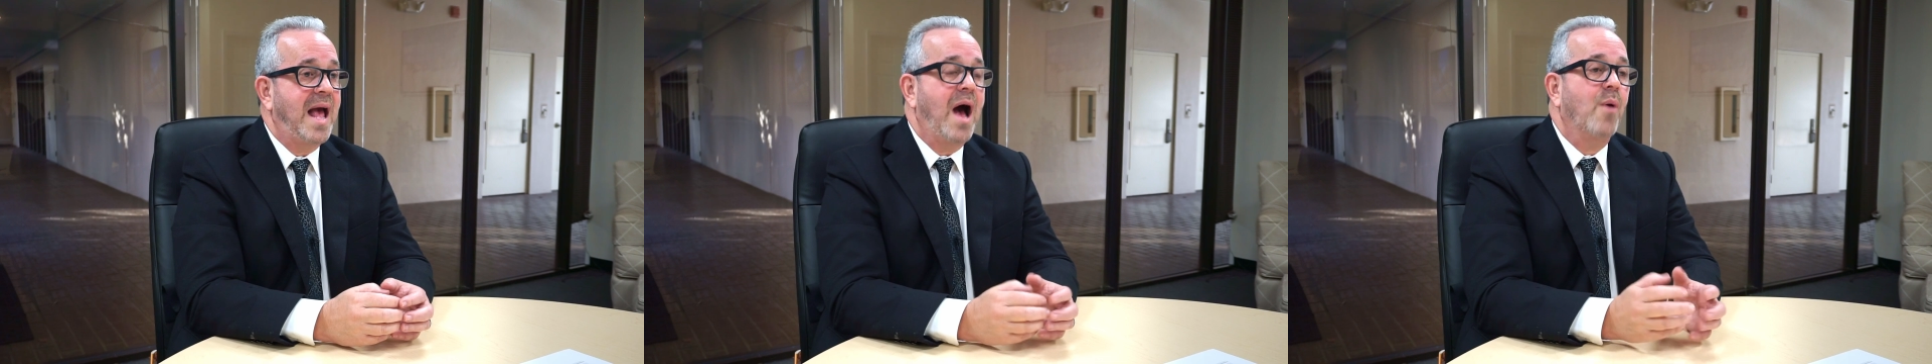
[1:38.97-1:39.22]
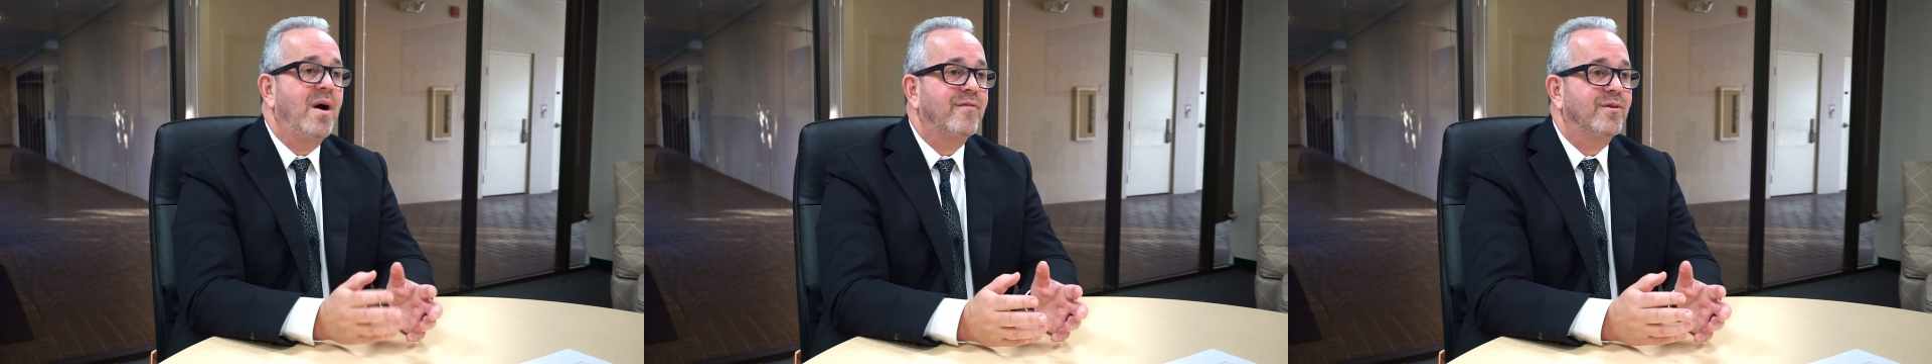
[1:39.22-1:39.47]

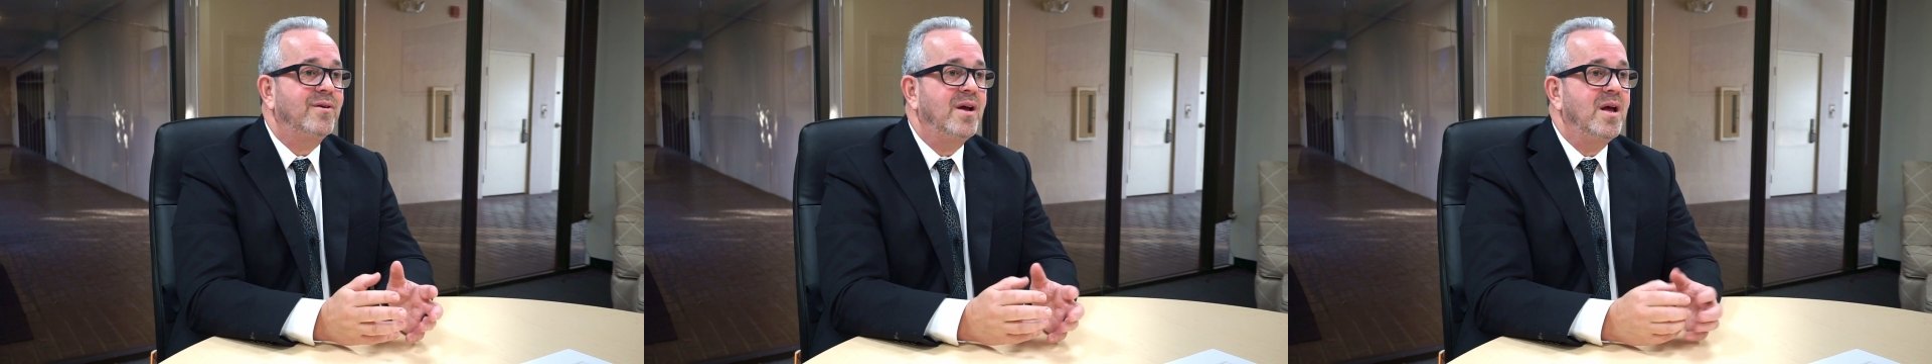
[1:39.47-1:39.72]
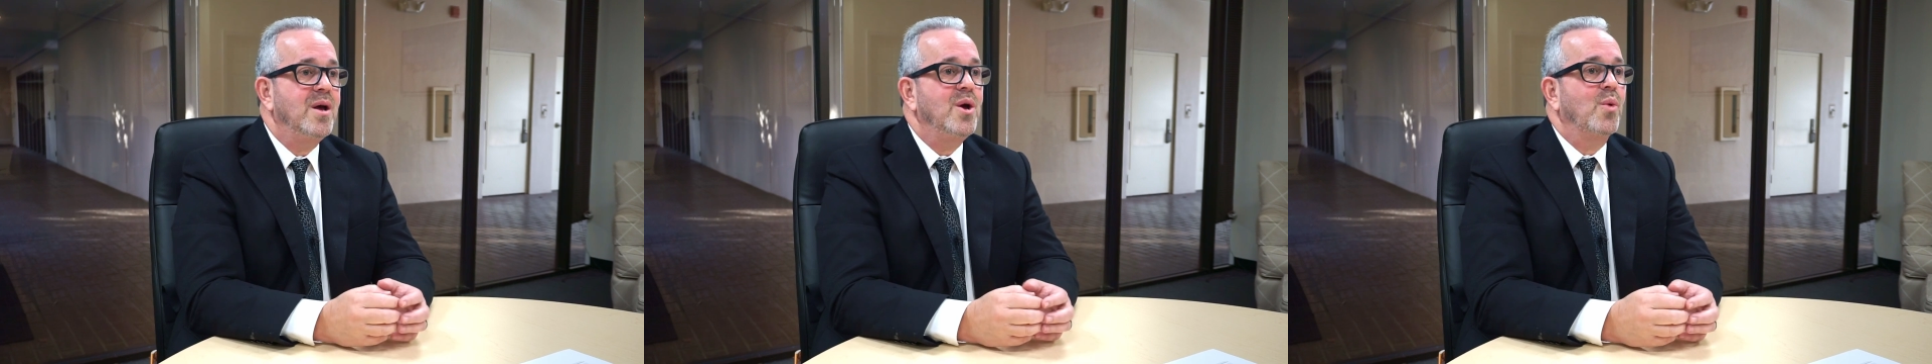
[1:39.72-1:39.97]
However,
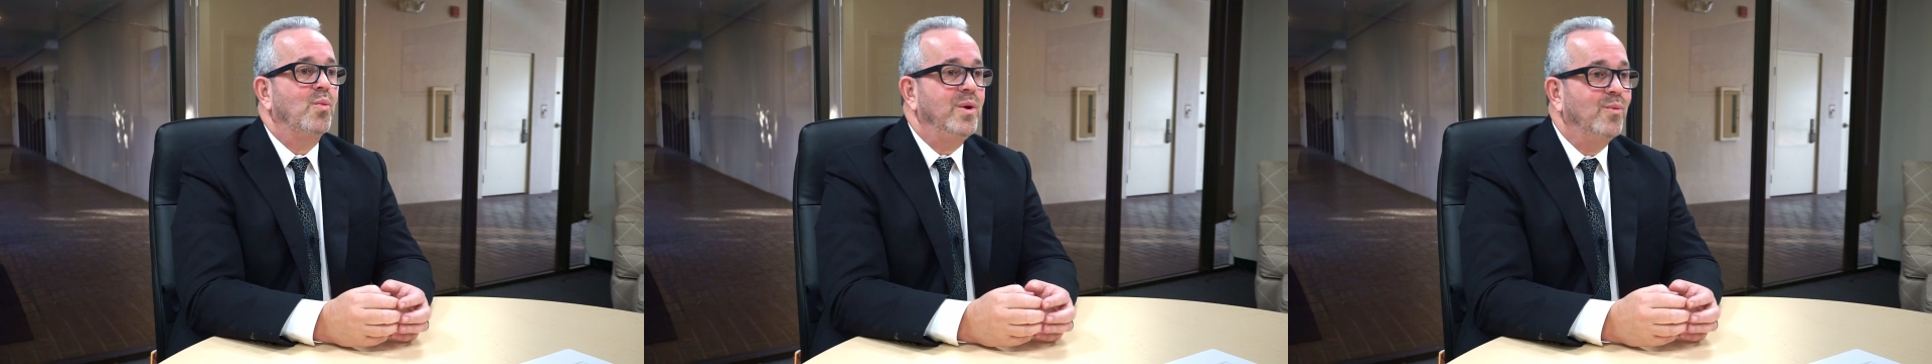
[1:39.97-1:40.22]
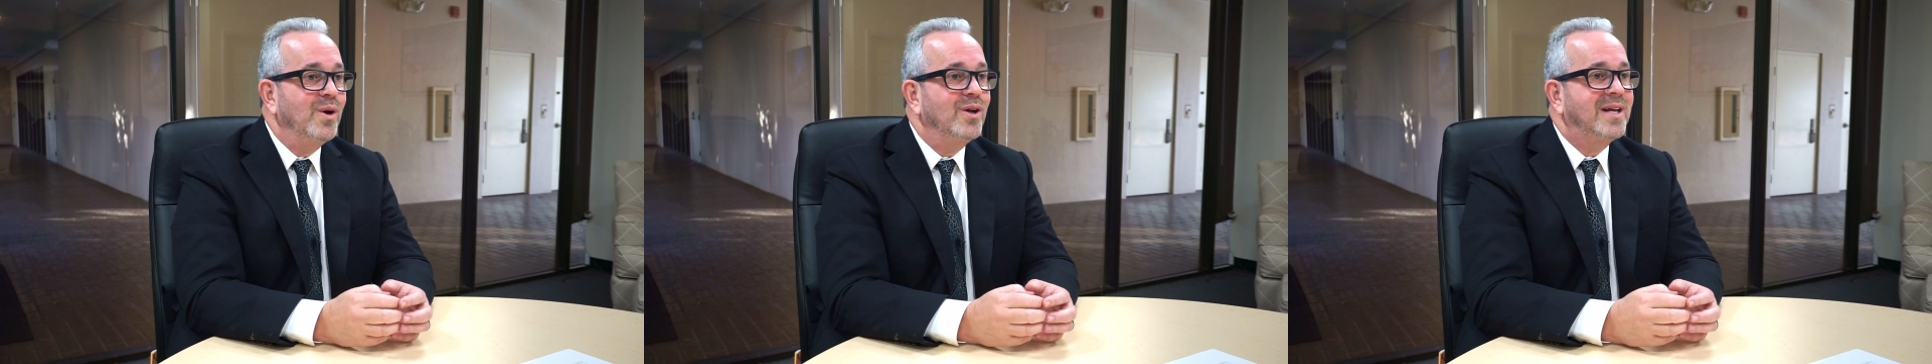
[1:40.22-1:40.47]
we
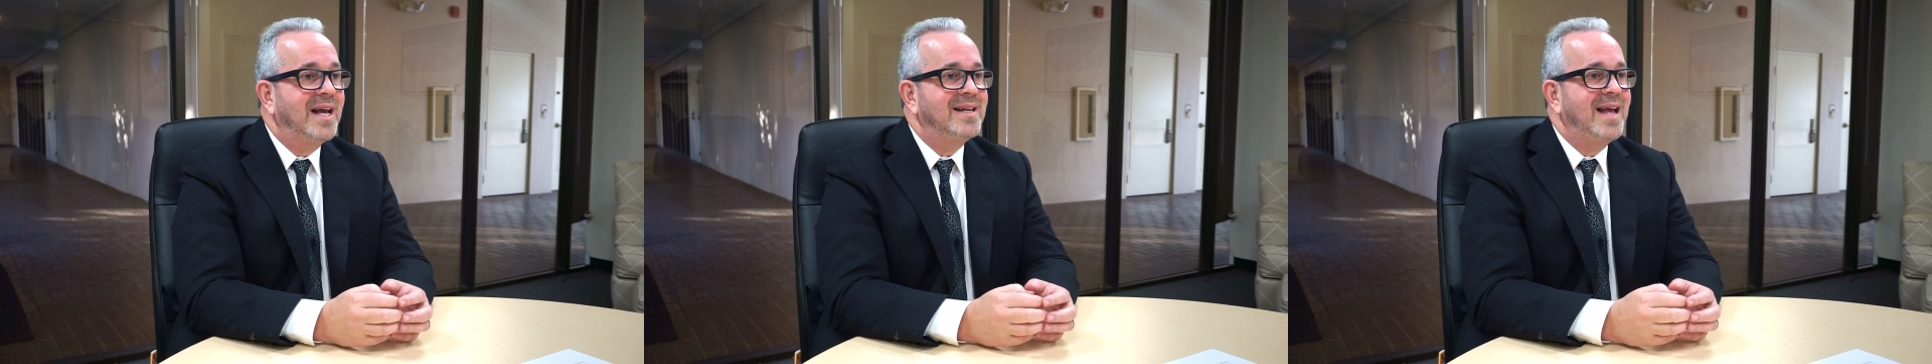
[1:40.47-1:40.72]
will get